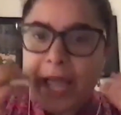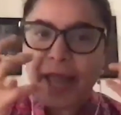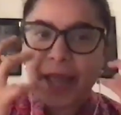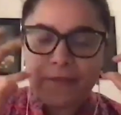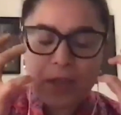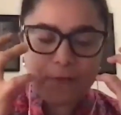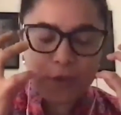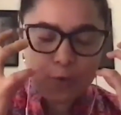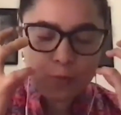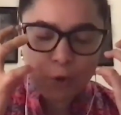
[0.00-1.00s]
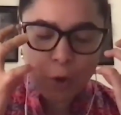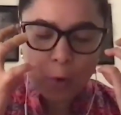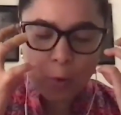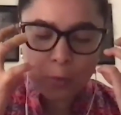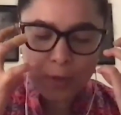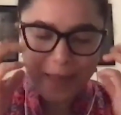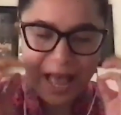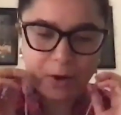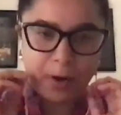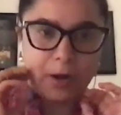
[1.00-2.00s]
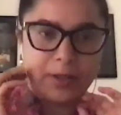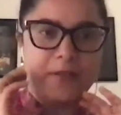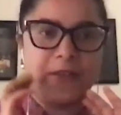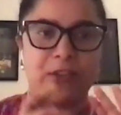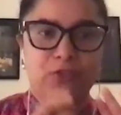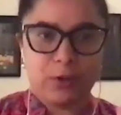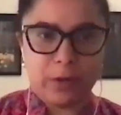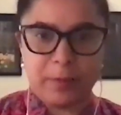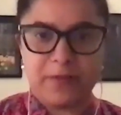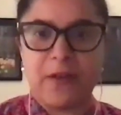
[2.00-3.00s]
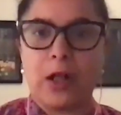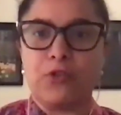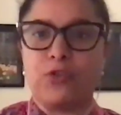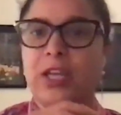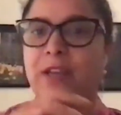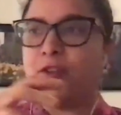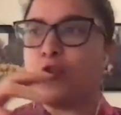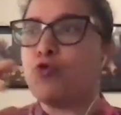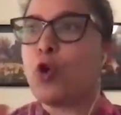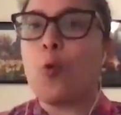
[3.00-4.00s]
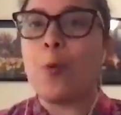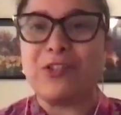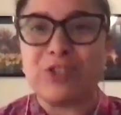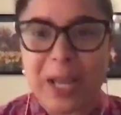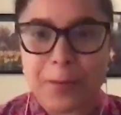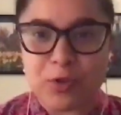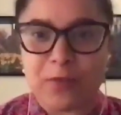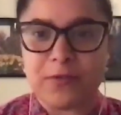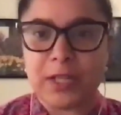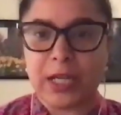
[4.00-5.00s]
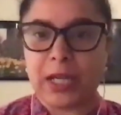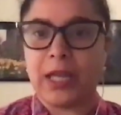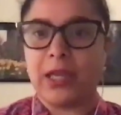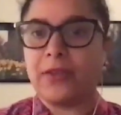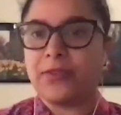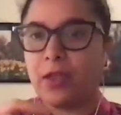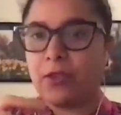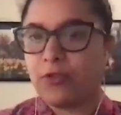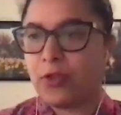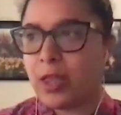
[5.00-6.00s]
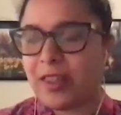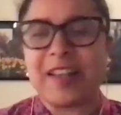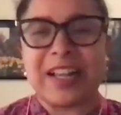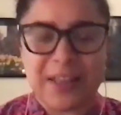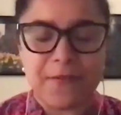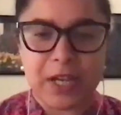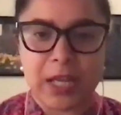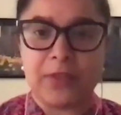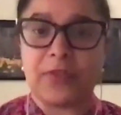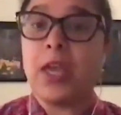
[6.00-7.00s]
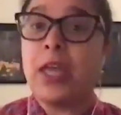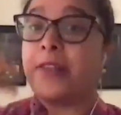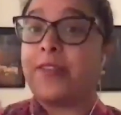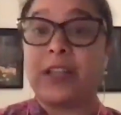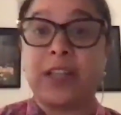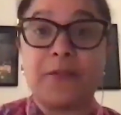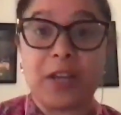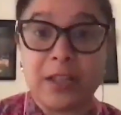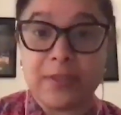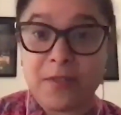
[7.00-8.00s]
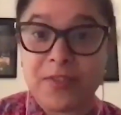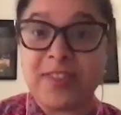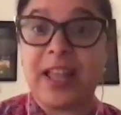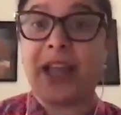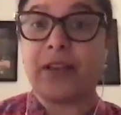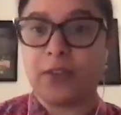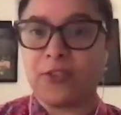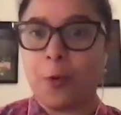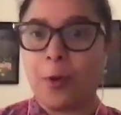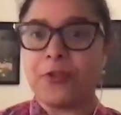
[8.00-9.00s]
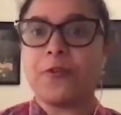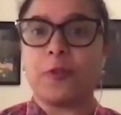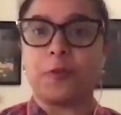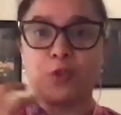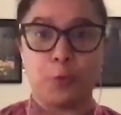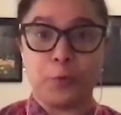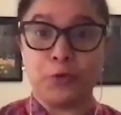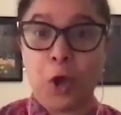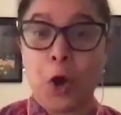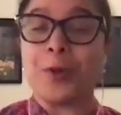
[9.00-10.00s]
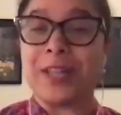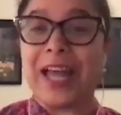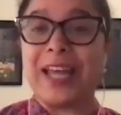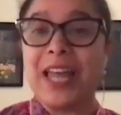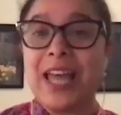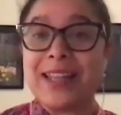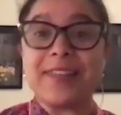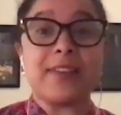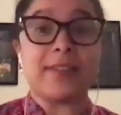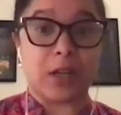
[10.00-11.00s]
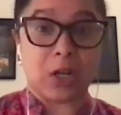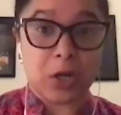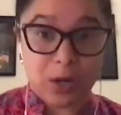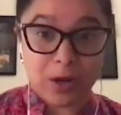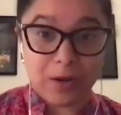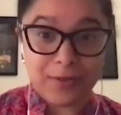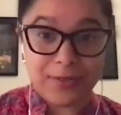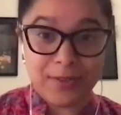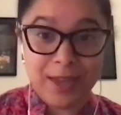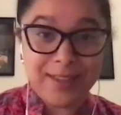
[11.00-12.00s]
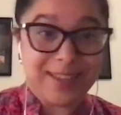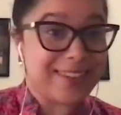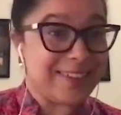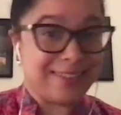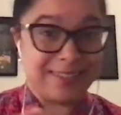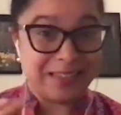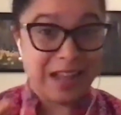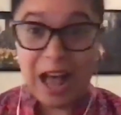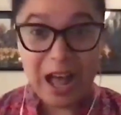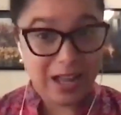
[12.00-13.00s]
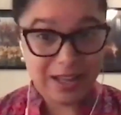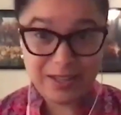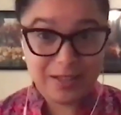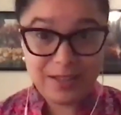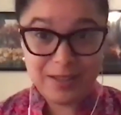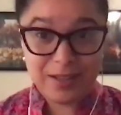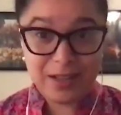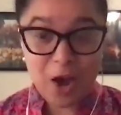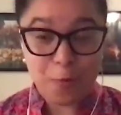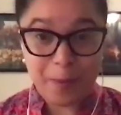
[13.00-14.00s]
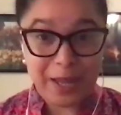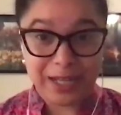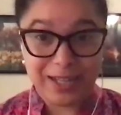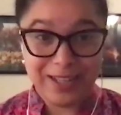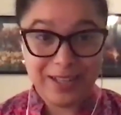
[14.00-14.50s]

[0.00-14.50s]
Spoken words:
if you know the background of ancient Greek mythology, if you know what shape-shifting is and the significance of snakes and so on and so forth, you will know that this is a curse. This is not helping.